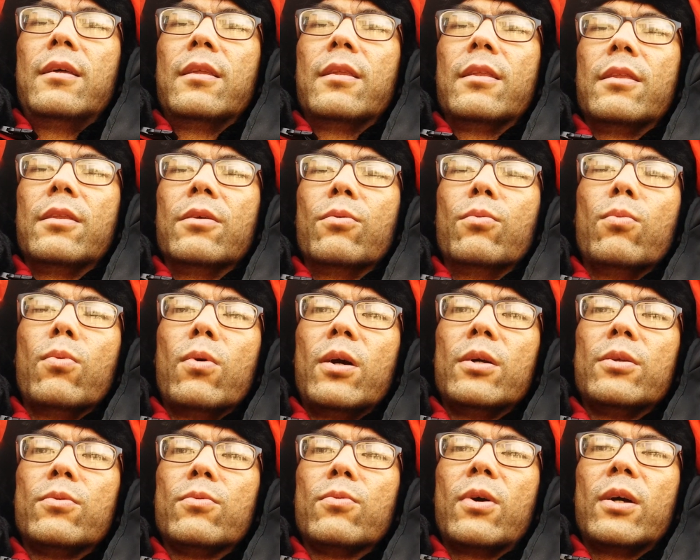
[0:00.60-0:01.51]
the
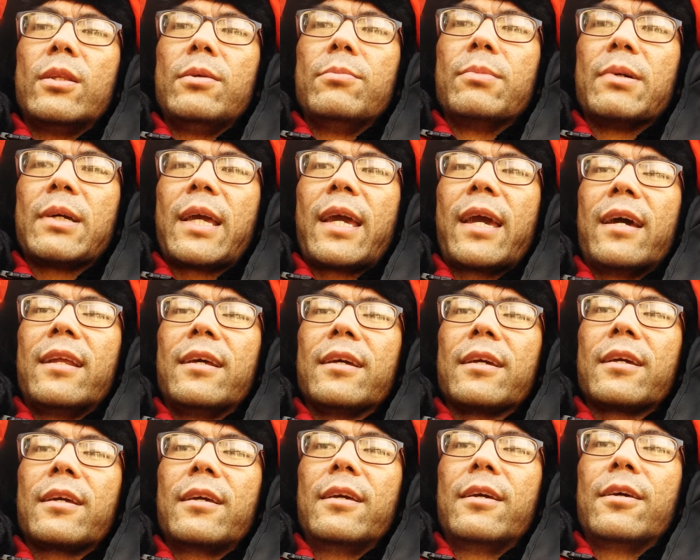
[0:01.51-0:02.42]
one running
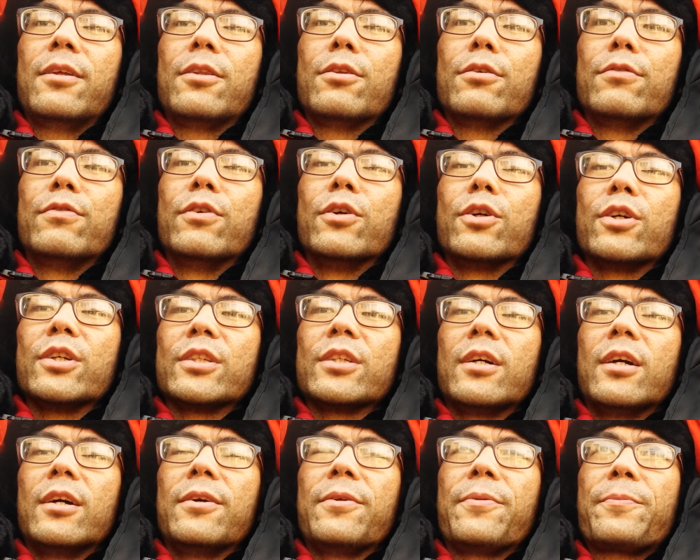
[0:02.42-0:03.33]
mechanic to focus
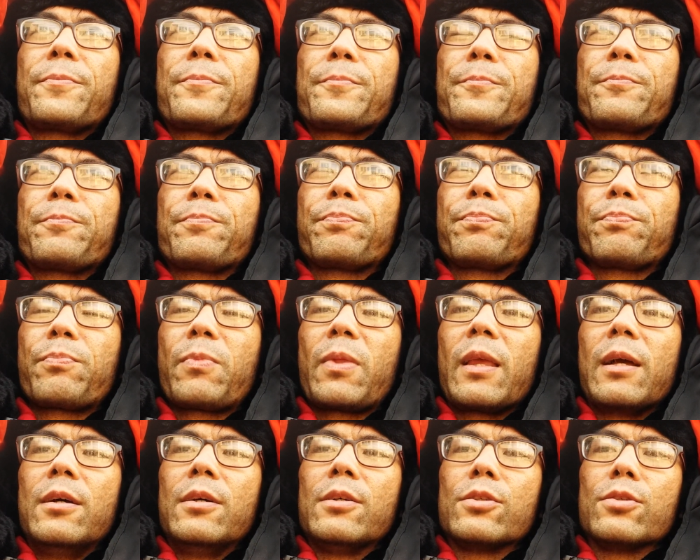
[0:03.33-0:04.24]
on.
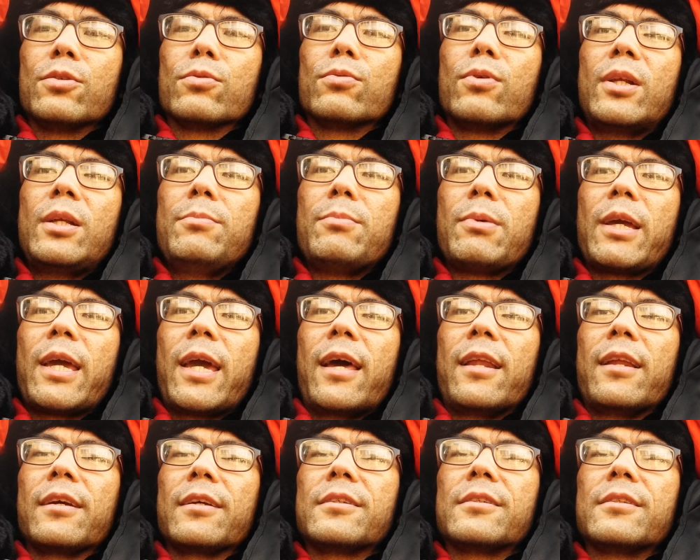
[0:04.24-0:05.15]
So running
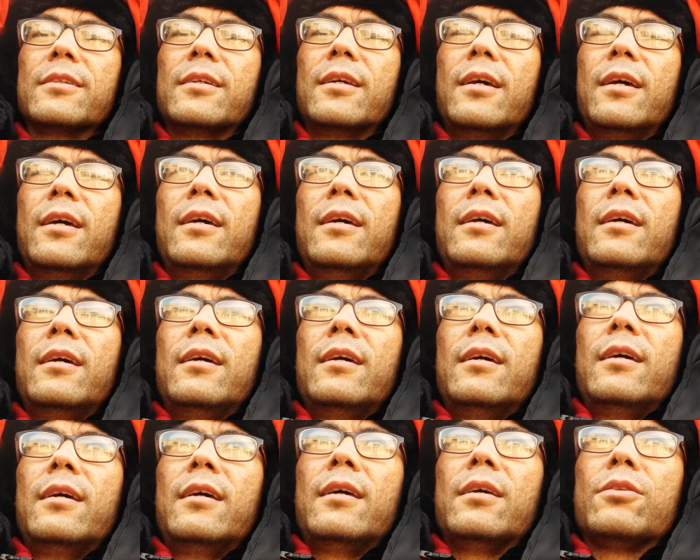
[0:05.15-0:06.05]
mechanics
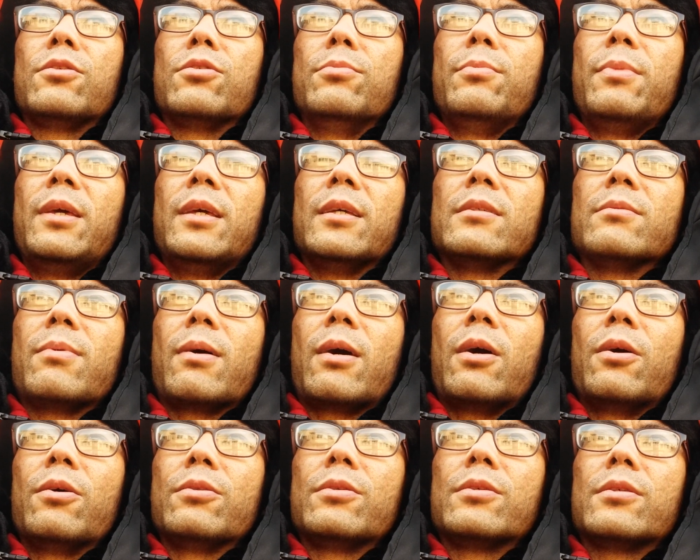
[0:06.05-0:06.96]
to me is
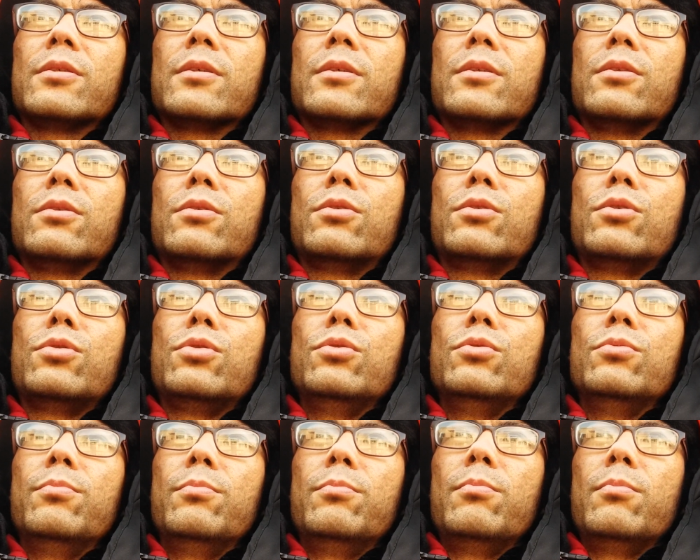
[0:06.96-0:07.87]
about
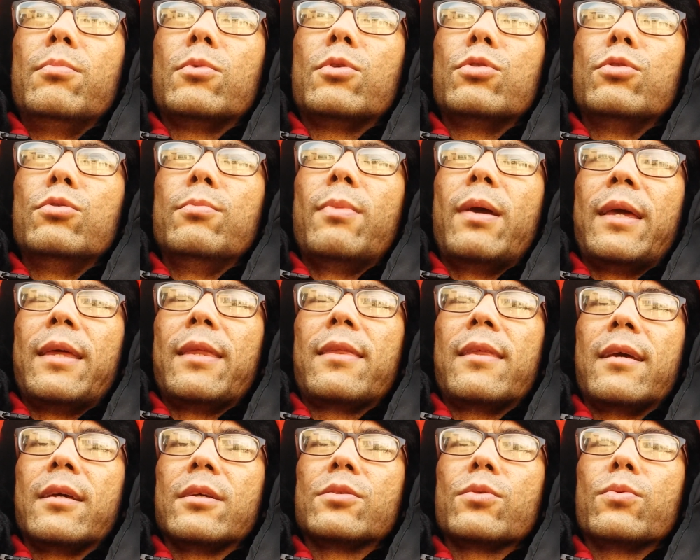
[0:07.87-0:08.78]
two main
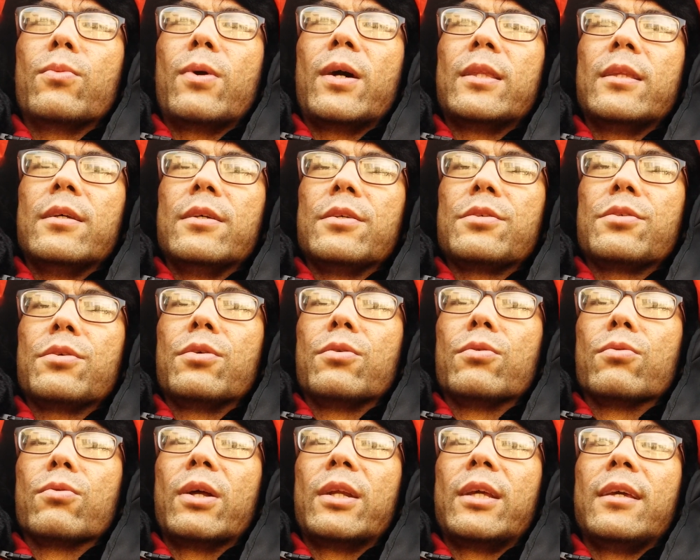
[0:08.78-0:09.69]
things. One is
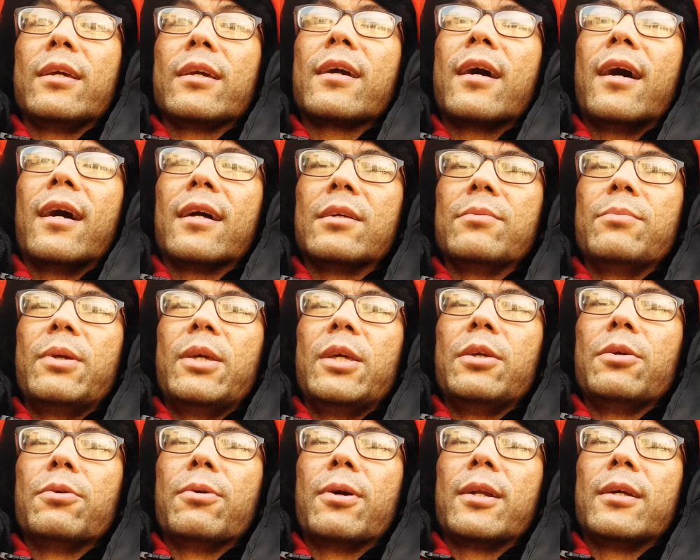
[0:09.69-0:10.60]
running economy.
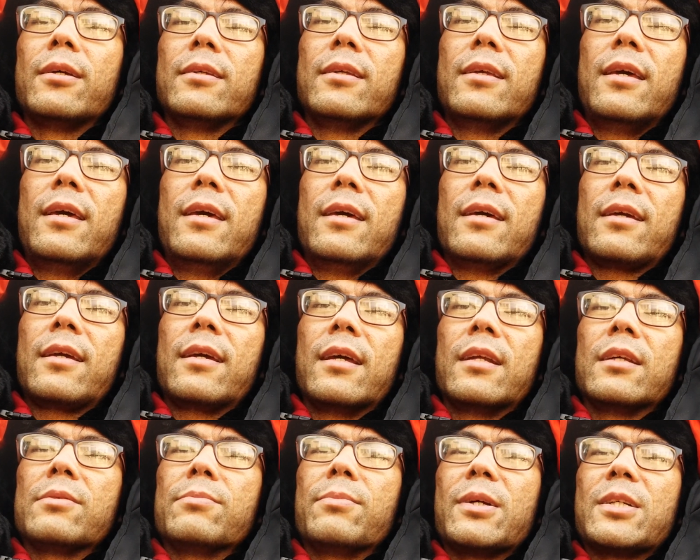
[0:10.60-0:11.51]
You want to
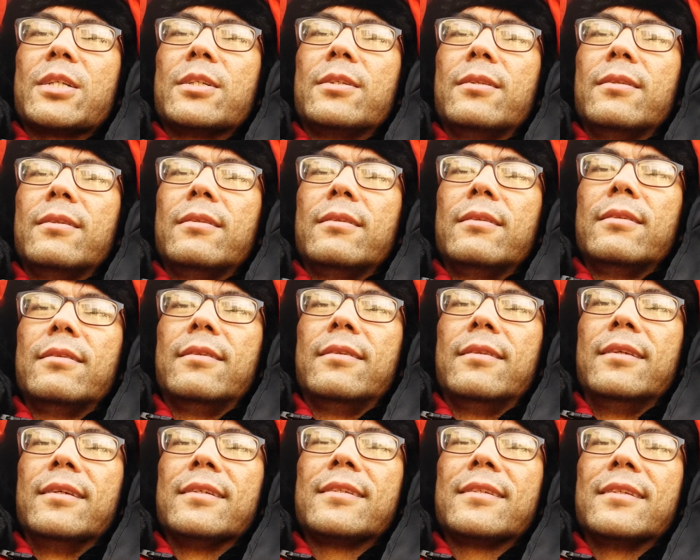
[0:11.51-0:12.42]
get as much
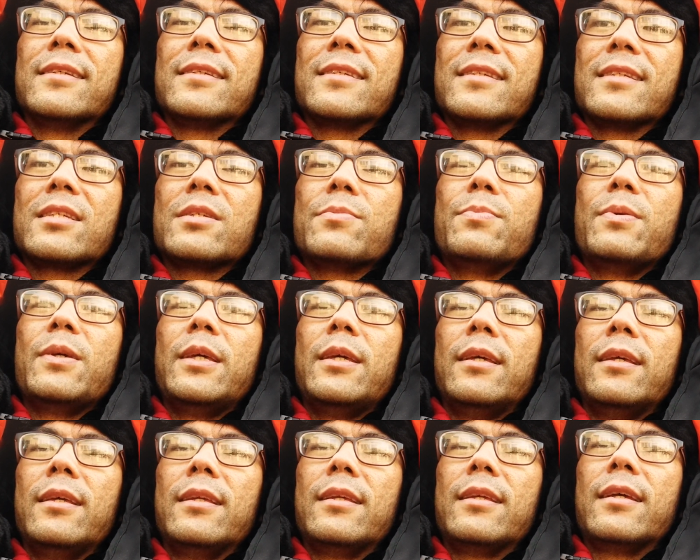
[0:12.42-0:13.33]
distance and
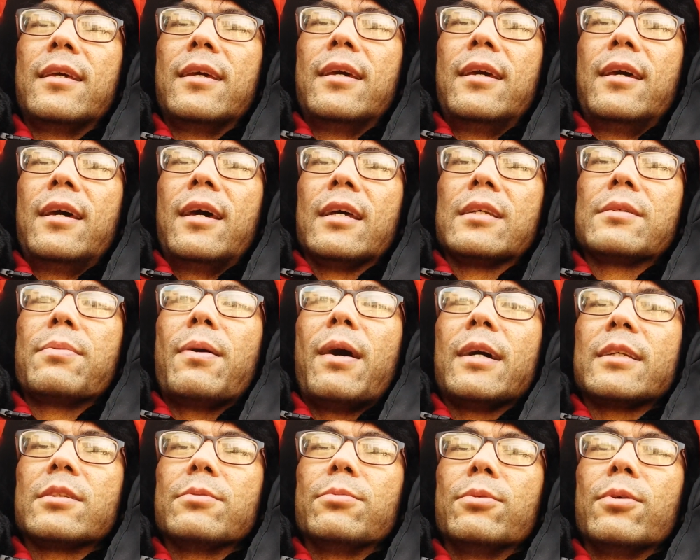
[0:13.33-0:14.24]
speed as
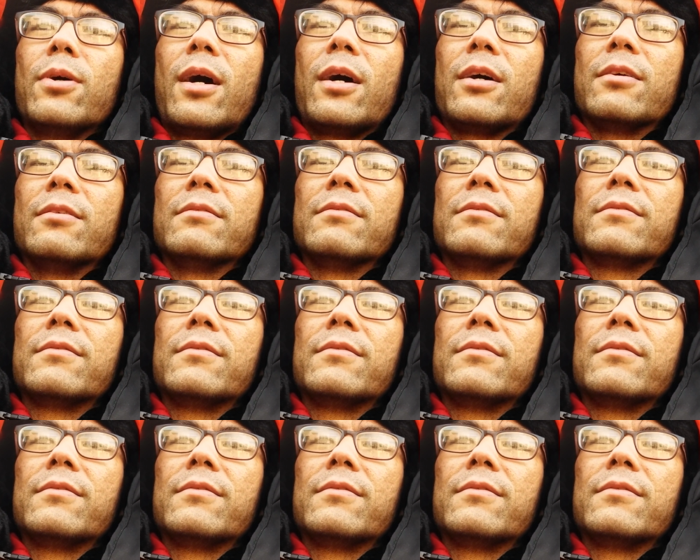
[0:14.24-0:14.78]
possible out of